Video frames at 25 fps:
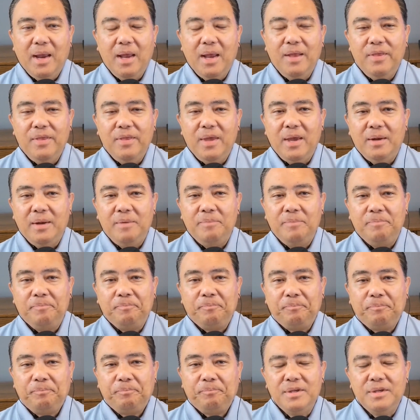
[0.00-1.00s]
And then
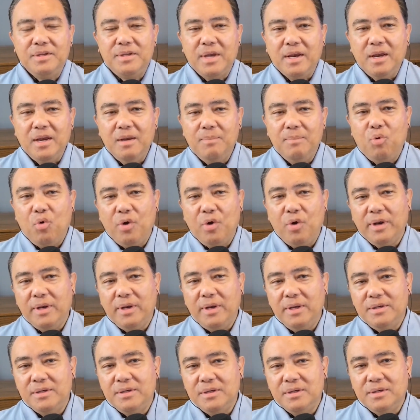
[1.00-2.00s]
the second
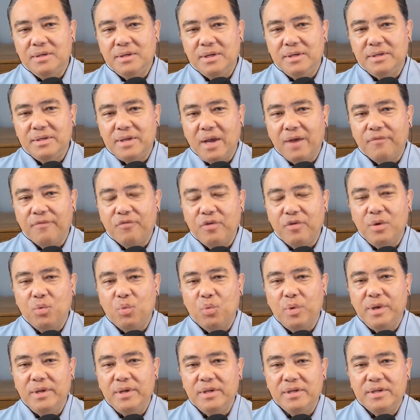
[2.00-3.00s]
point is, does every
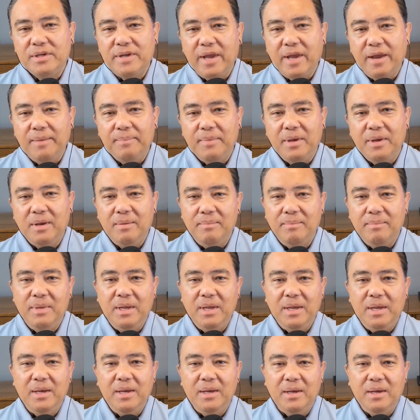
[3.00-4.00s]
restatement
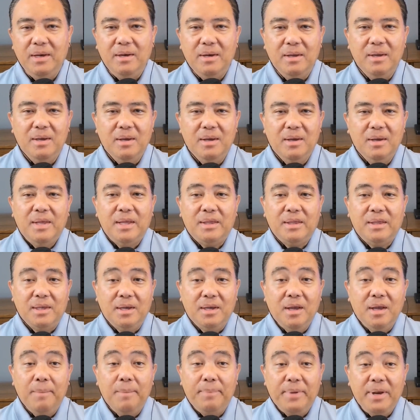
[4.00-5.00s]
mean that the
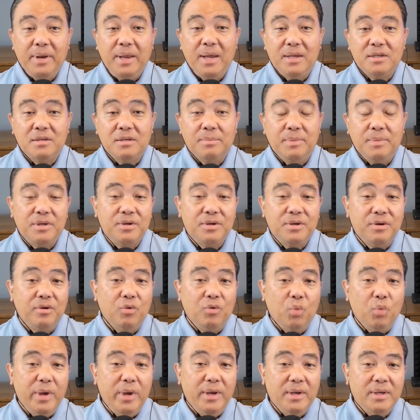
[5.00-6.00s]
company has a material
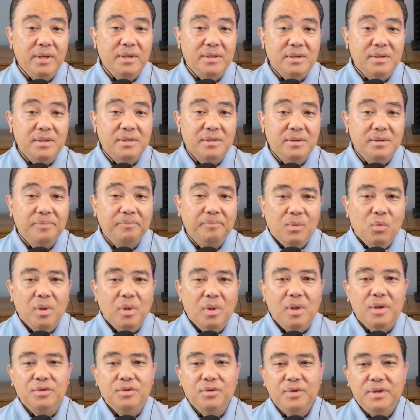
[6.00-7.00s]
weakness?
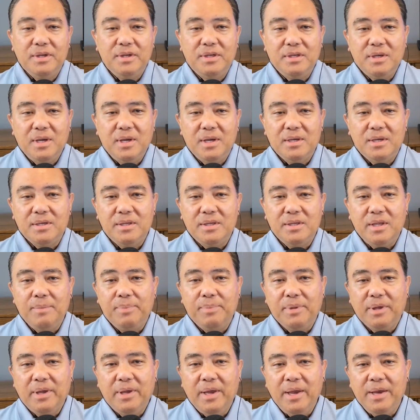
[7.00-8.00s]
We'll also discuss the
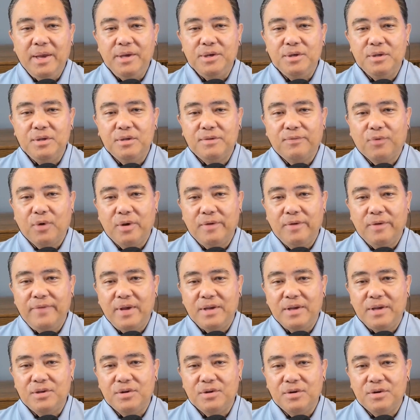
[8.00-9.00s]
implications for
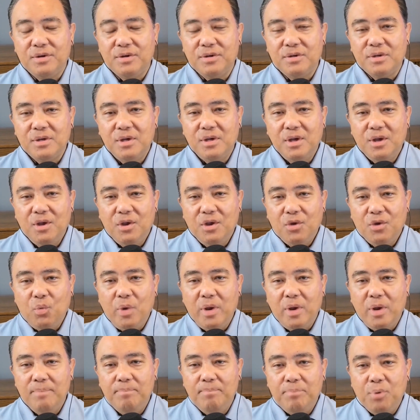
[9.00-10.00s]
investors
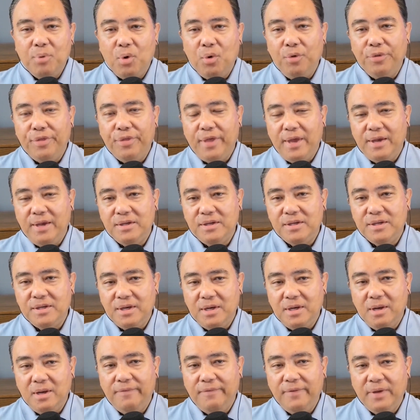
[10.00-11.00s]
when both a
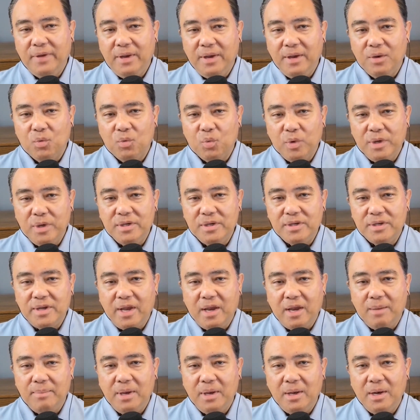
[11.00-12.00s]
significant
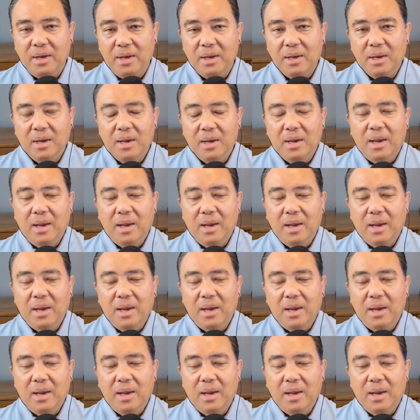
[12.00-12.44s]
restatement